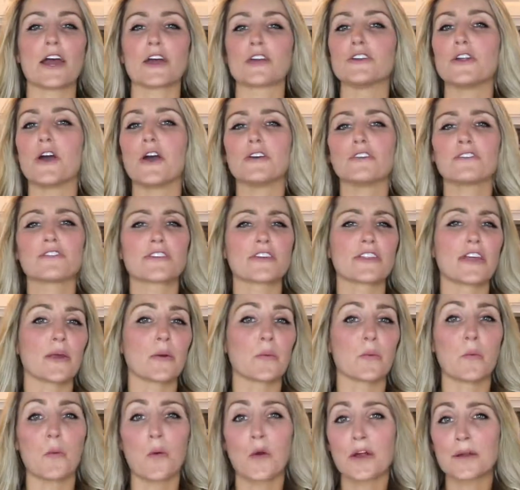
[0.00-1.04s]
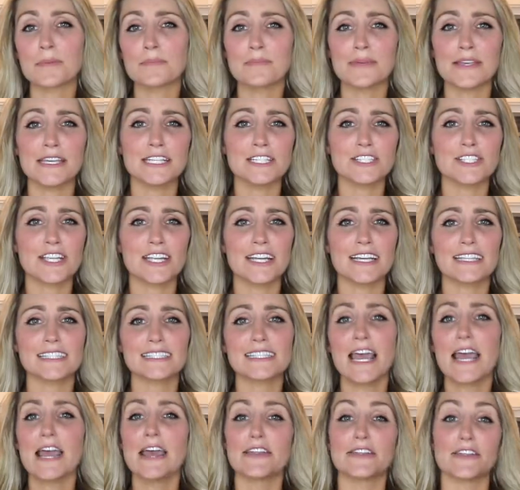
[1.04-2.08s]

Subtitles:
are known for their warm beaches,